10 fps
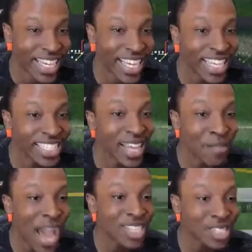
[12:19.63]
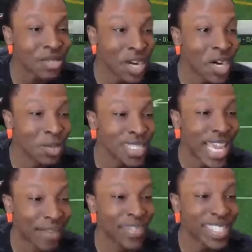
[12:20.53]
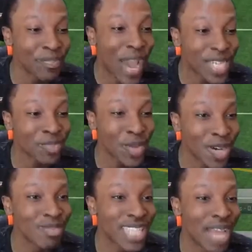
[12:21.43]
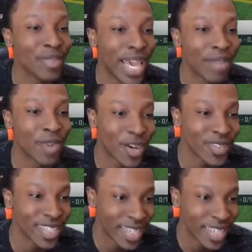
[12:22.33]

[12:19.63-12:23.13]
This is a Patrick Mahomes game. This is a Patrick Mahomes type game, bro.